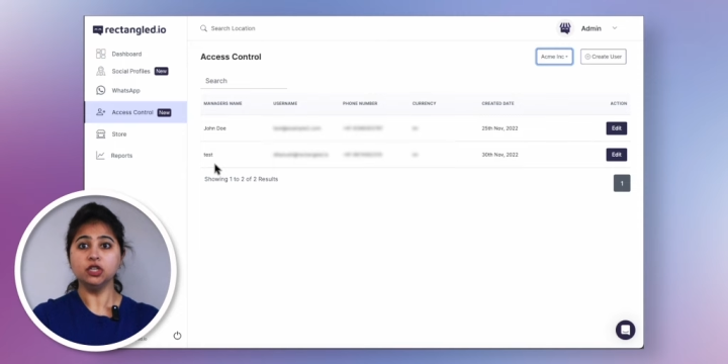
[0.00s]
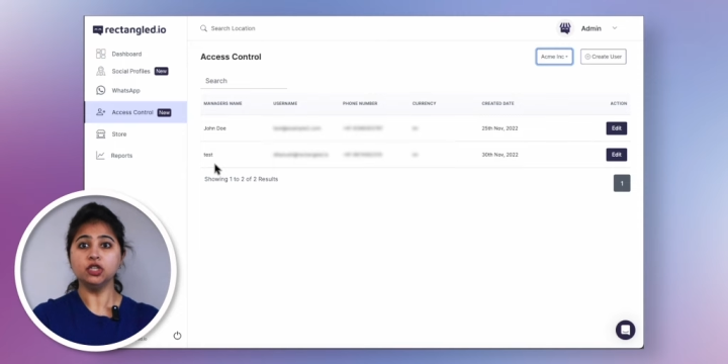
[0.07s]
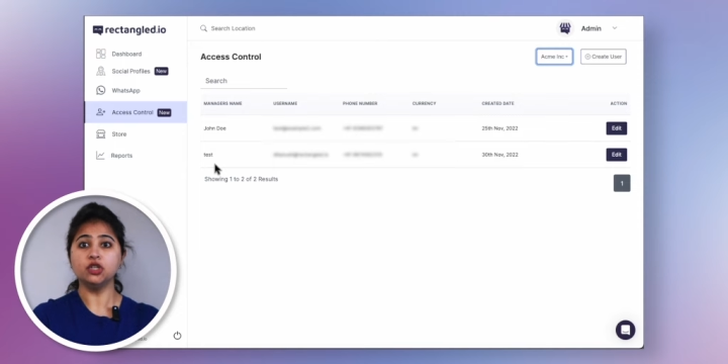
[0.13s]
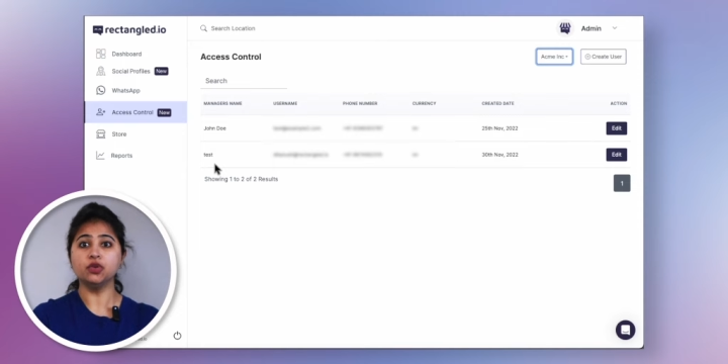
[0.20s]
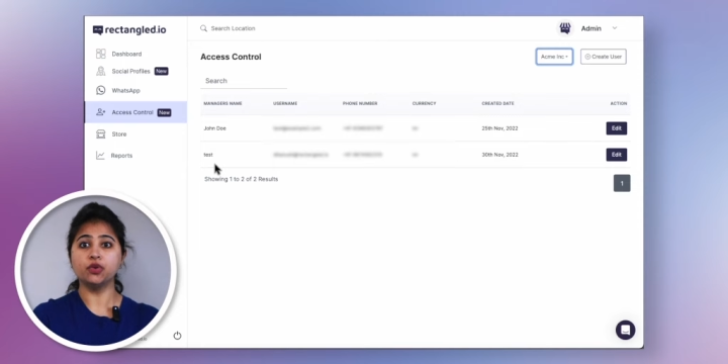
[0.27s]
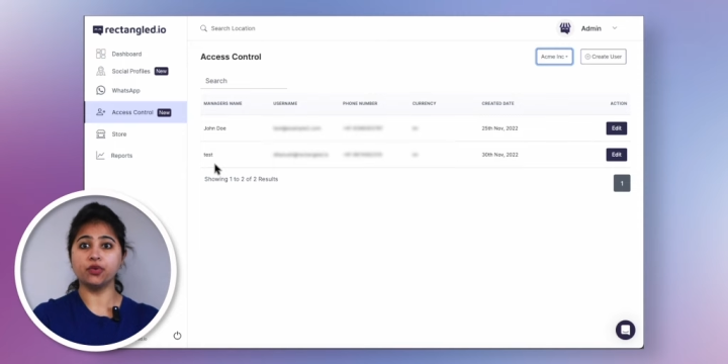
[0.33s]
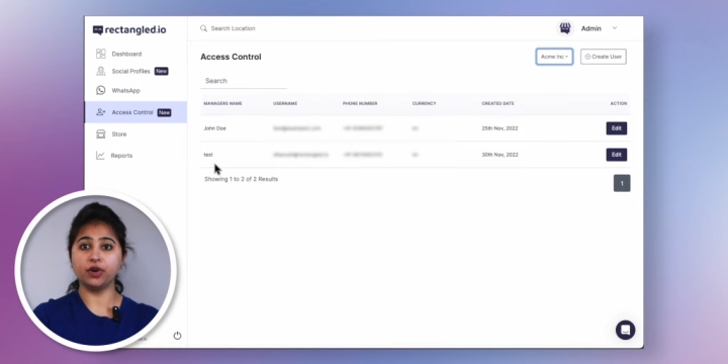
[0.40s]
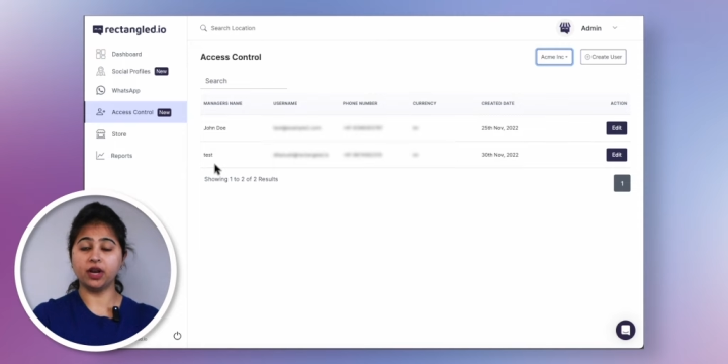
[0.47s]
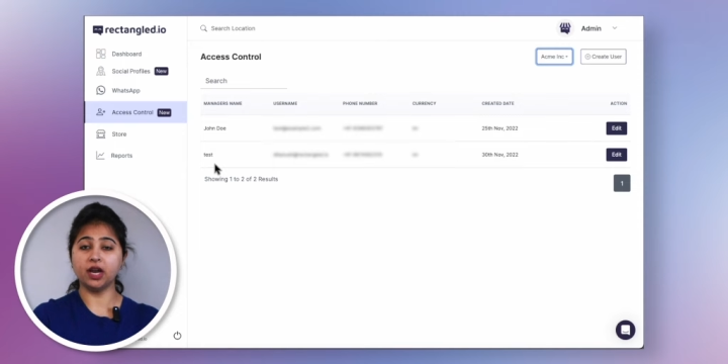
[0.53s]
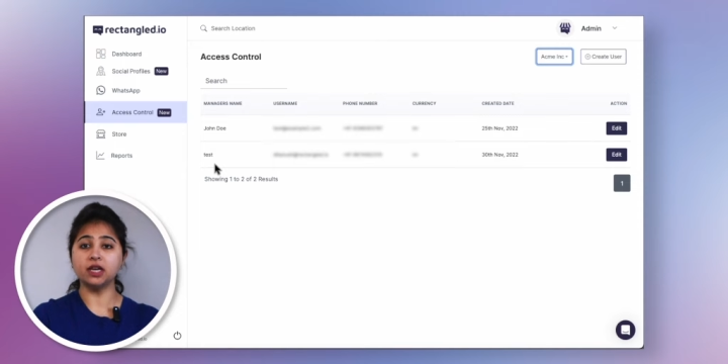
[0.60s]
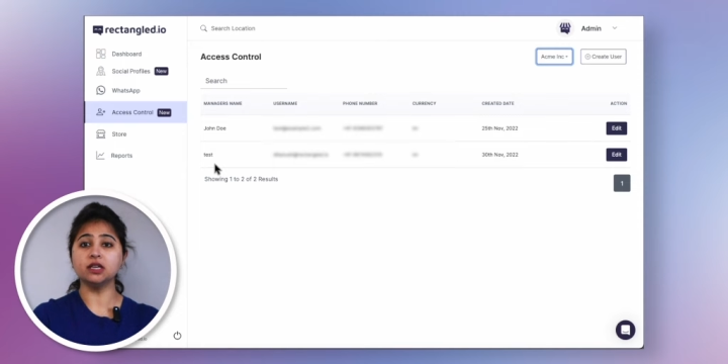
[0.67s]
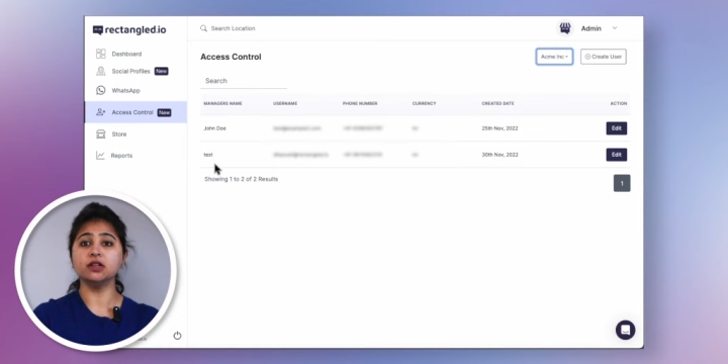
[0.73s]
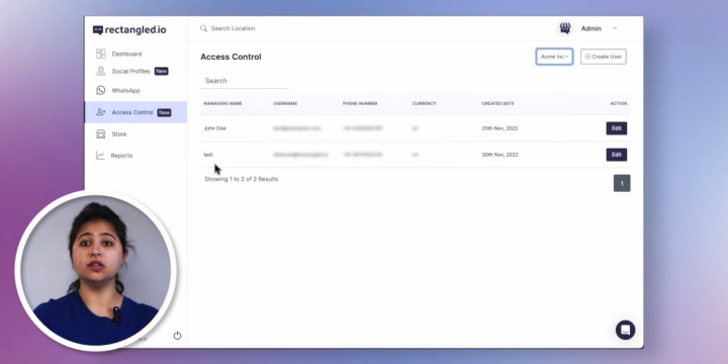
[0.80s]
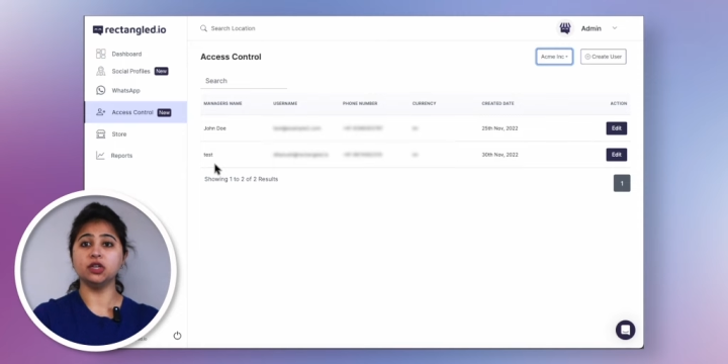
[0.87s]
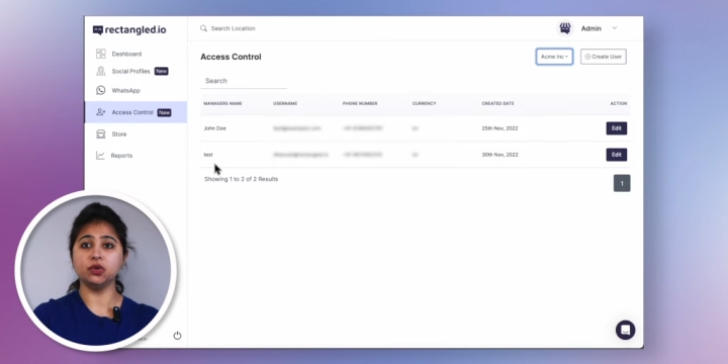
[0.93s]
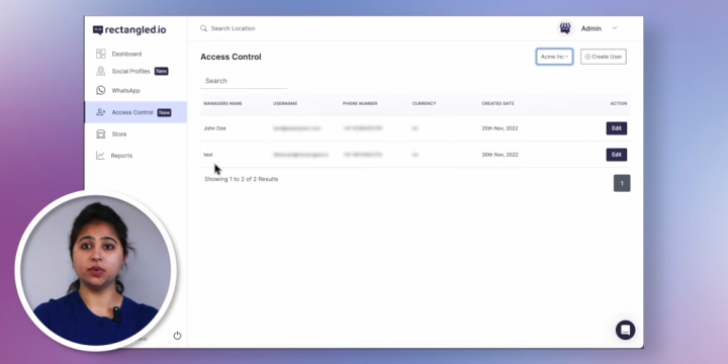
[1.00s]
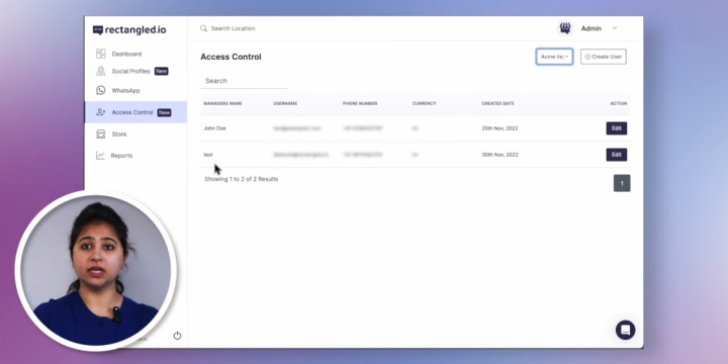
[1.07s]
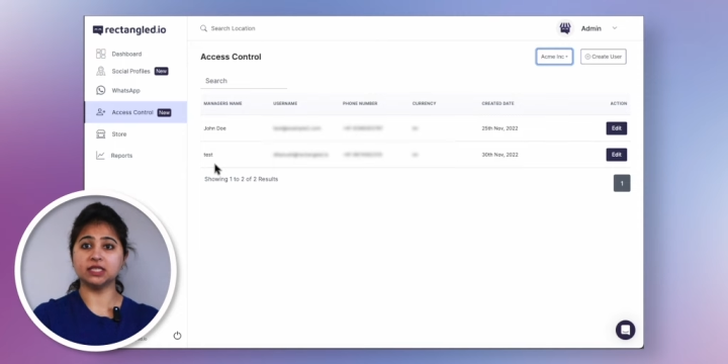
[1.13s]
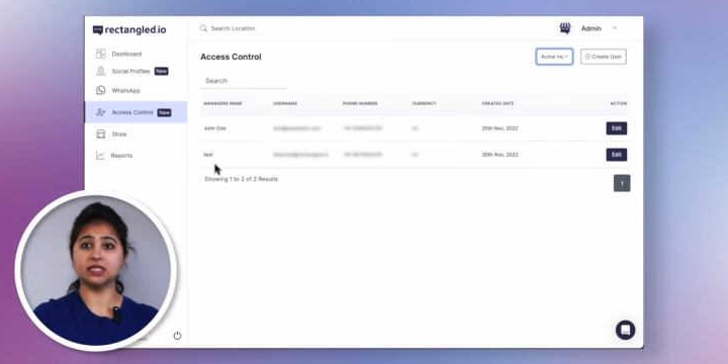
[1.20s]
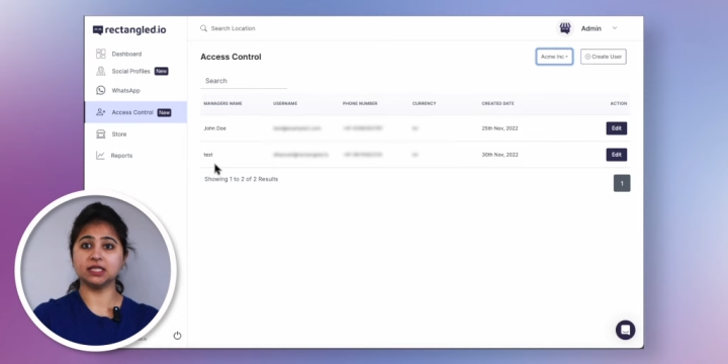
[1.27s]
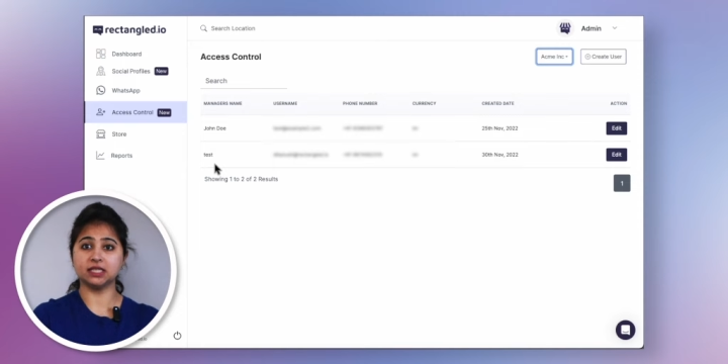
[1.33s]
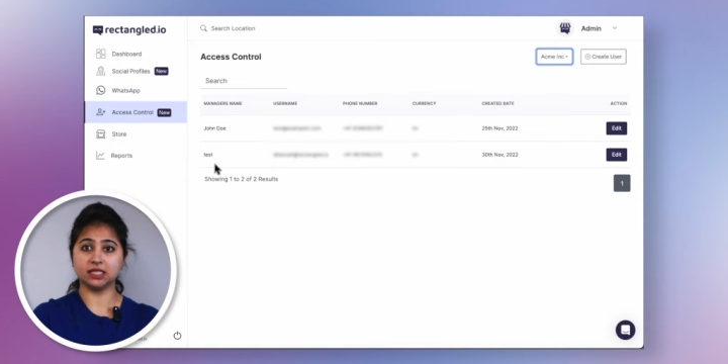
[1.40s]
To create a new
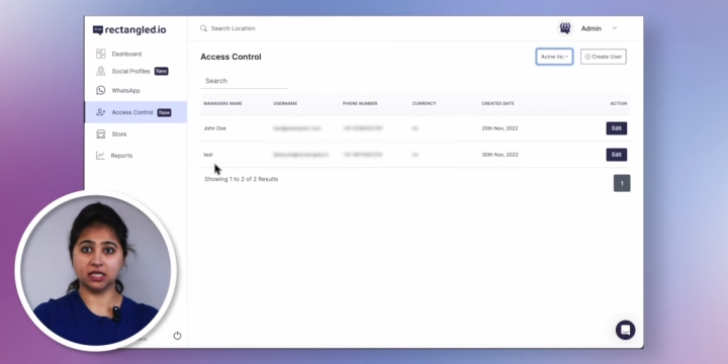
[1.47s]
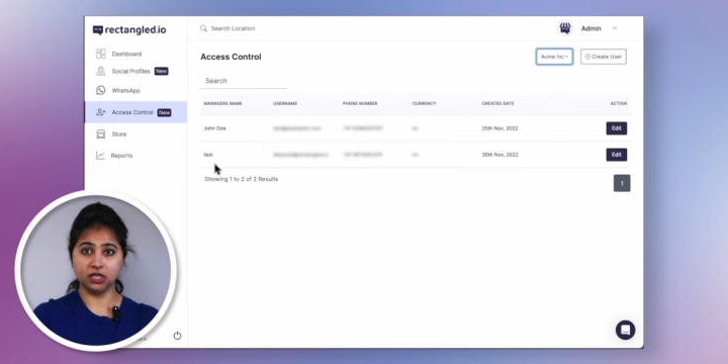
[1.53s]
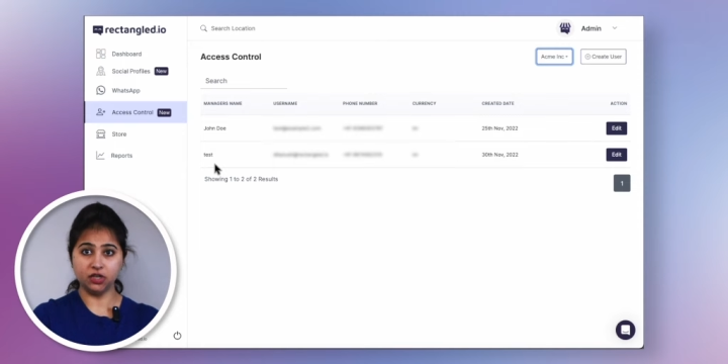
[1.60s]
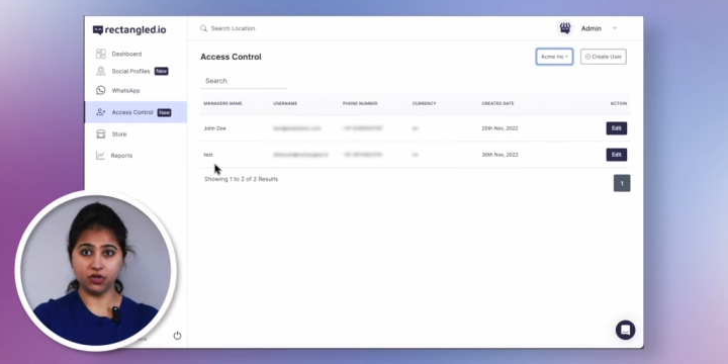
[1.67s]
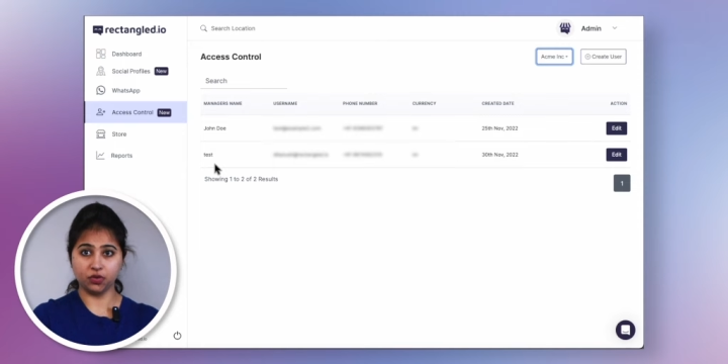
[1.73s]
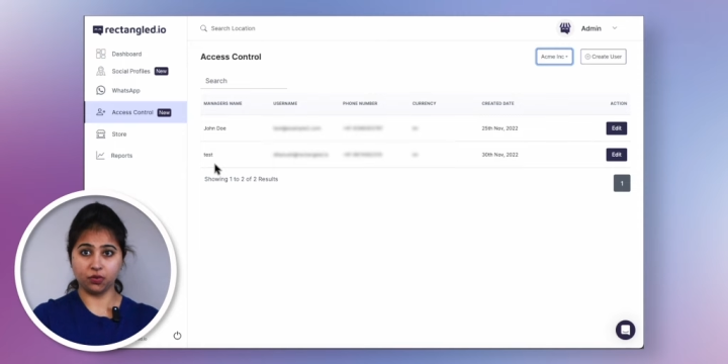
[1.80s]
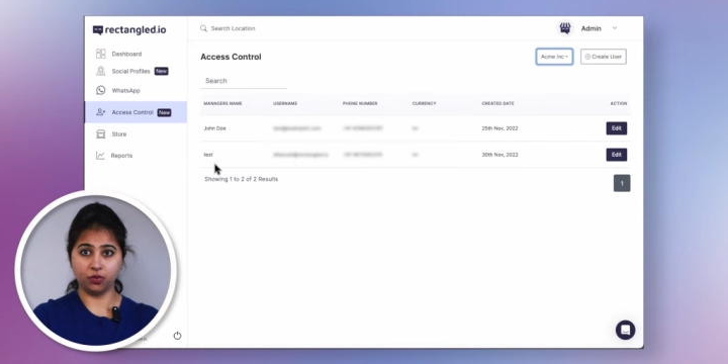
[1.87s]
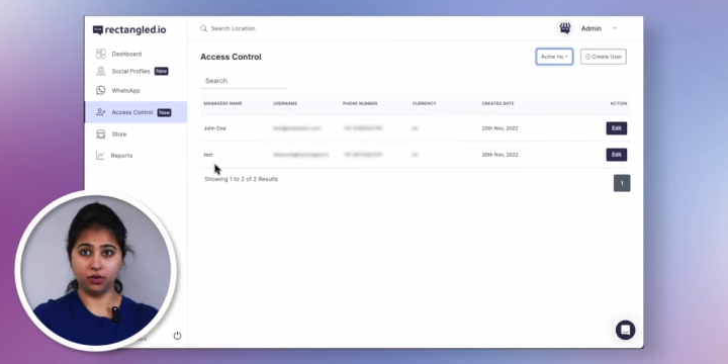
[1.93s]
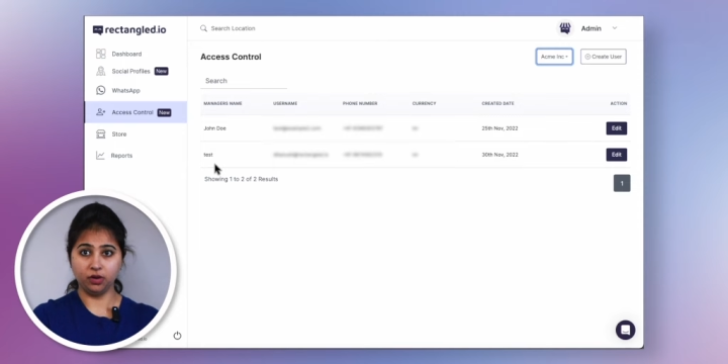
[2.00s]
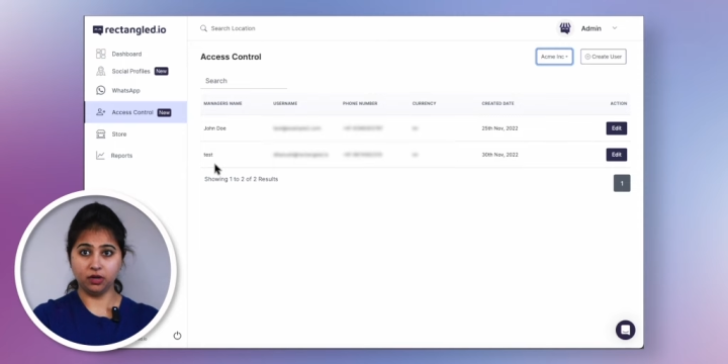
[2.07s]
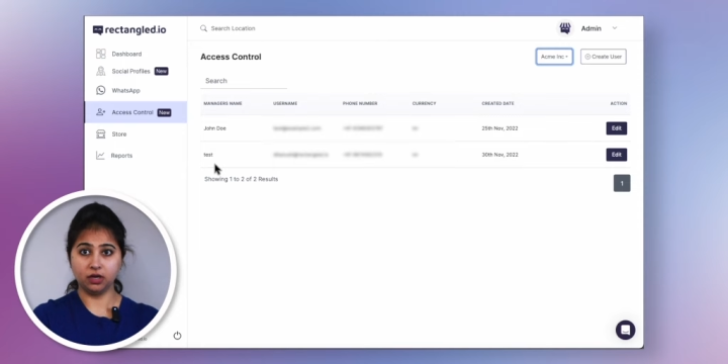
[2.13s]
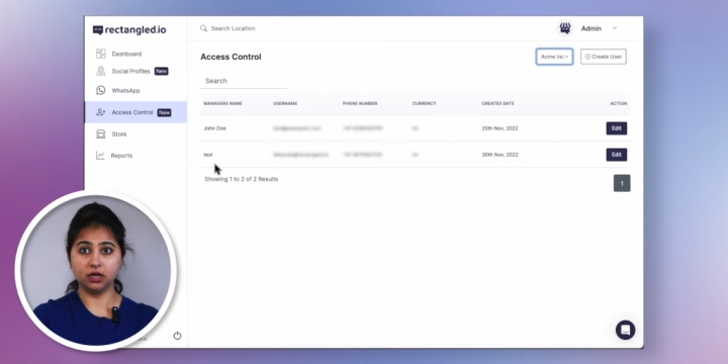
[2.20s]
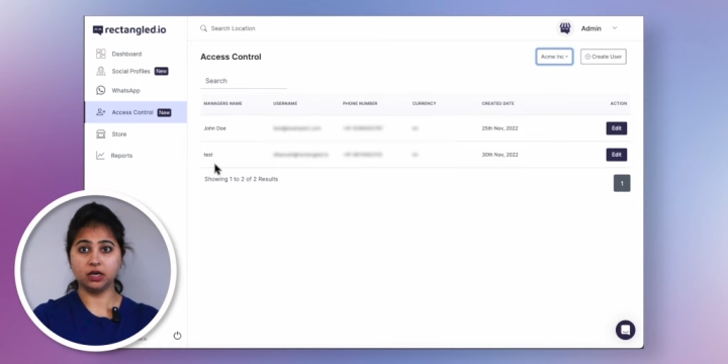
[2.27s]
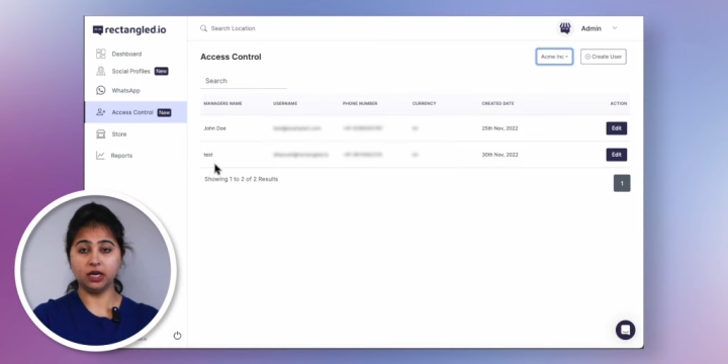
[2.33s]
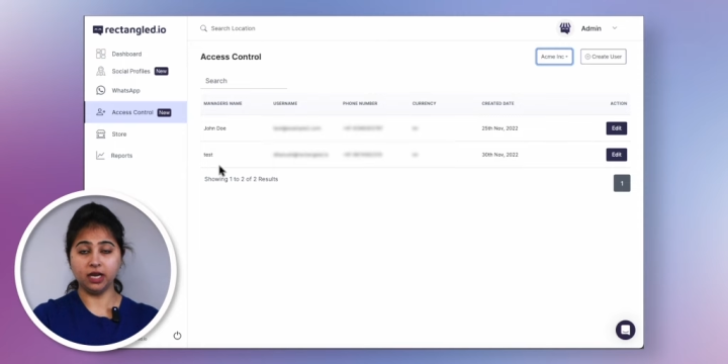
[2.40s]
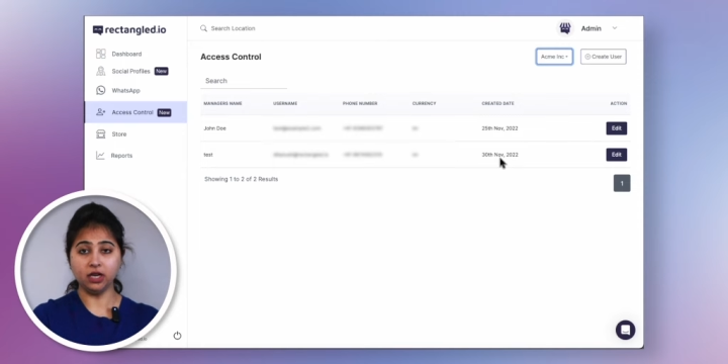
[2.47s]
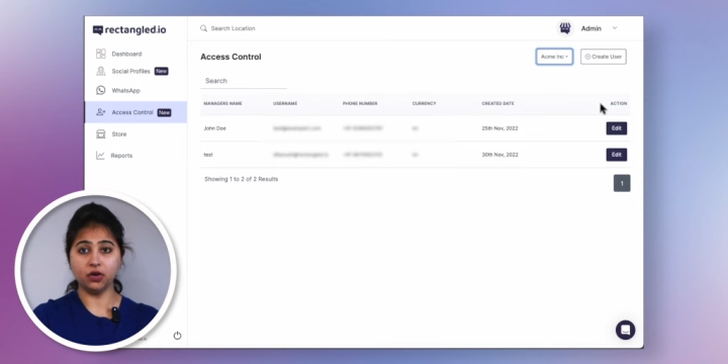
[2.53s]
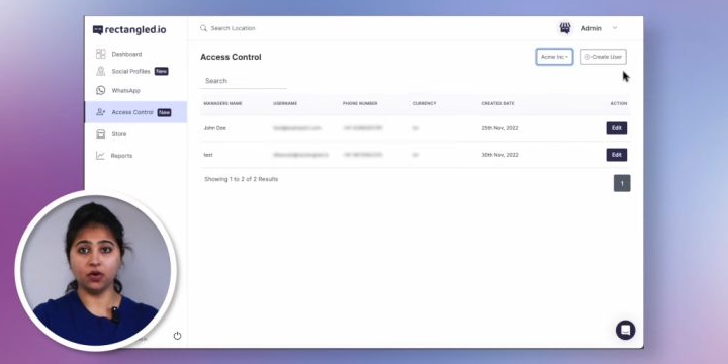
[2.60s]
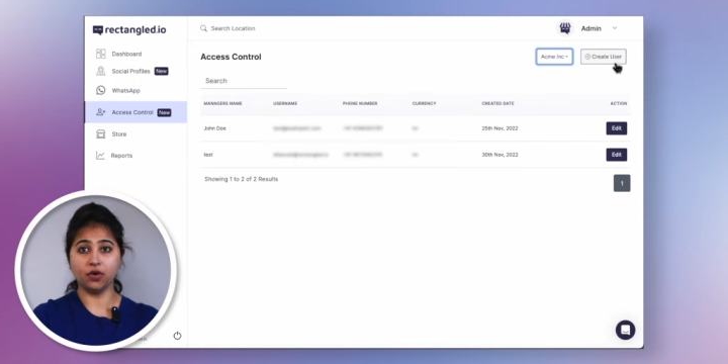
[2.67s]
access control, click